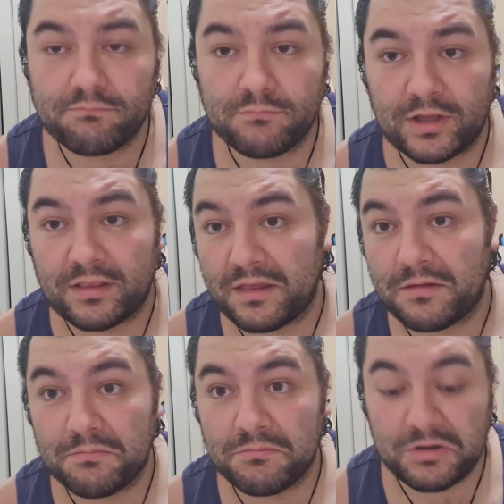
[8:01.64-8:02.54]
like that.
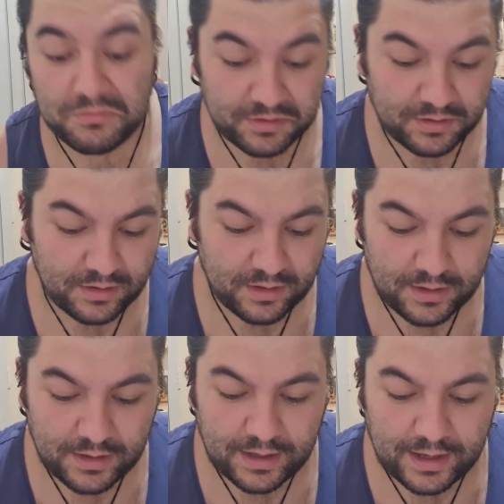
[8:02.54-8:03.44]
Anyway,
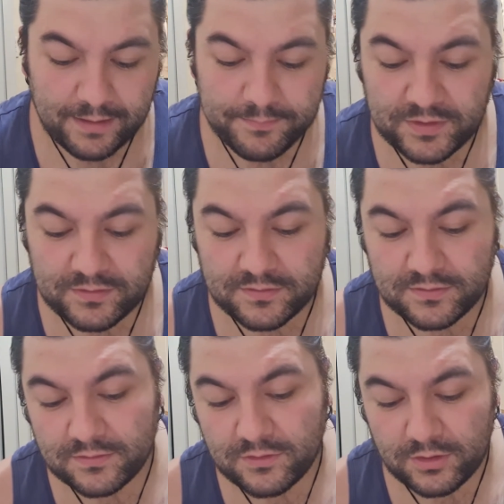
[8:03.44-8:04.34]

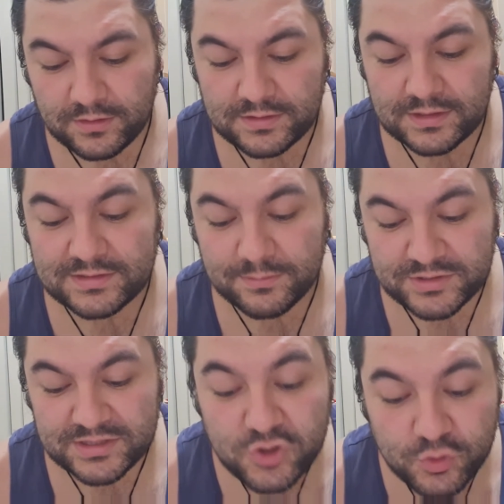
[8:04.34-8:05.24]
he's got in here some
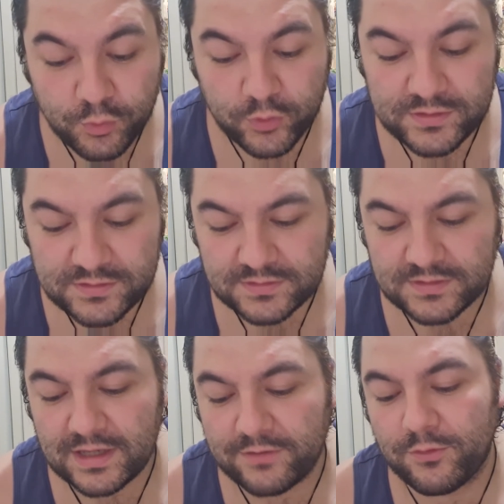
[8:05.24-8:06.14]
essential points to
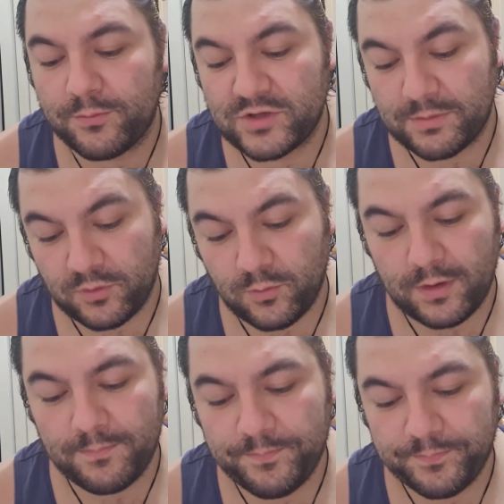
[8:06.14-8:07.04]
take from chapter
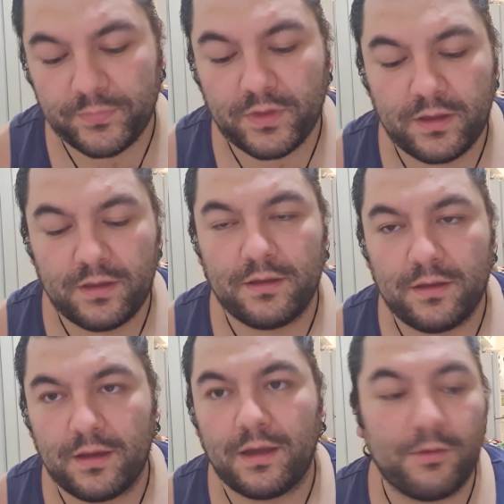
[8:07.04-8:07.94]
one.
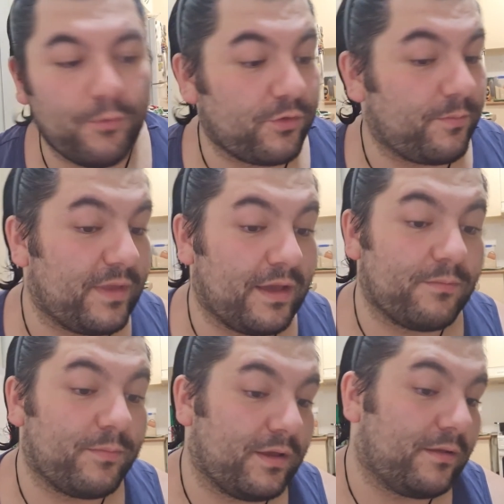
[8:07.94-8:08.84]
I wrote them
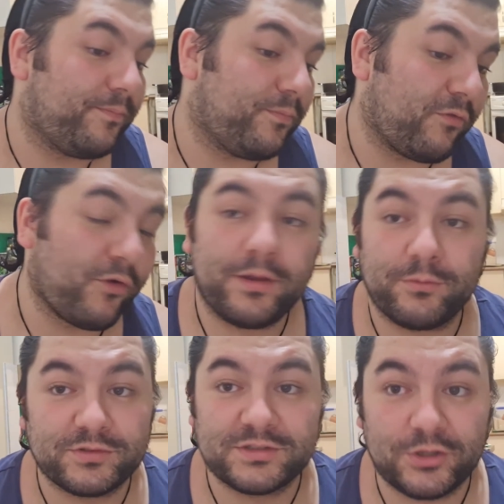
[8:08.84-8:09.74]
down, but my writing
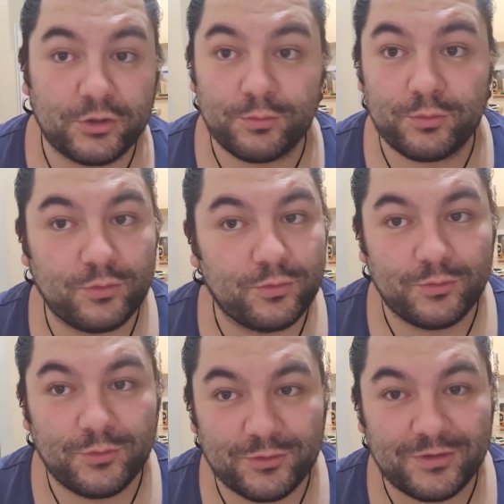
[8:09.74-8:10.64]
was terrible
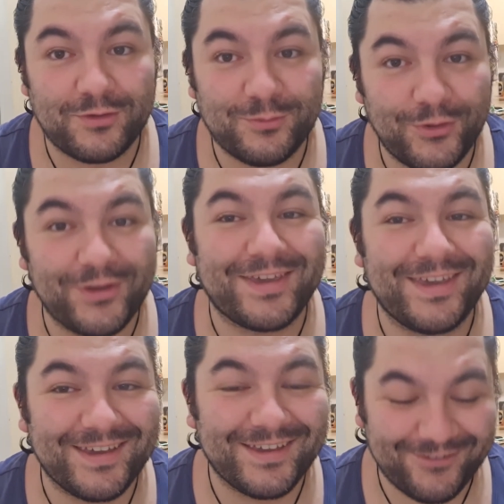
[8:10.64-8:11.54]
because I was
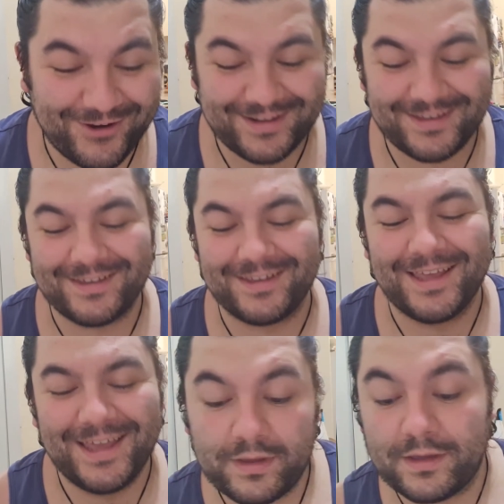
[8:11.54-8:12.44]
working and writing it.
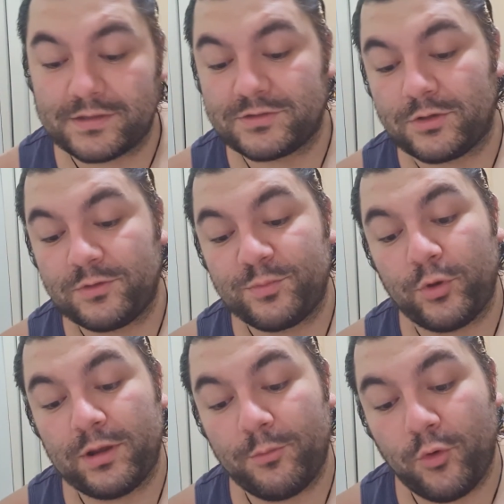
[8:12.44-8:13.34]
Yeah, so he's
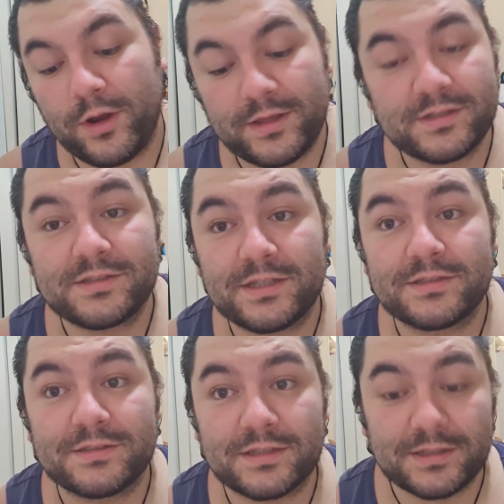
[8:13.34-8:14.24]
point number one. He just
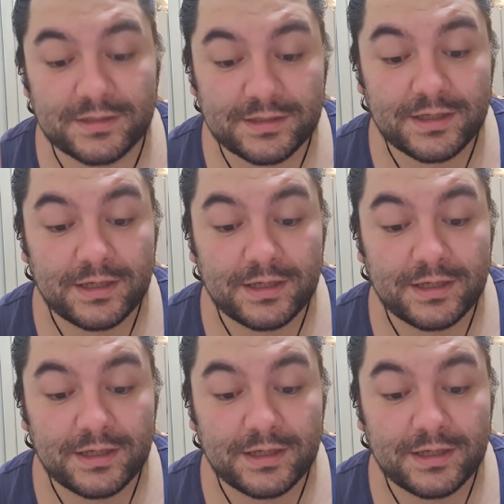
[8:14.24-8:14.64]
says the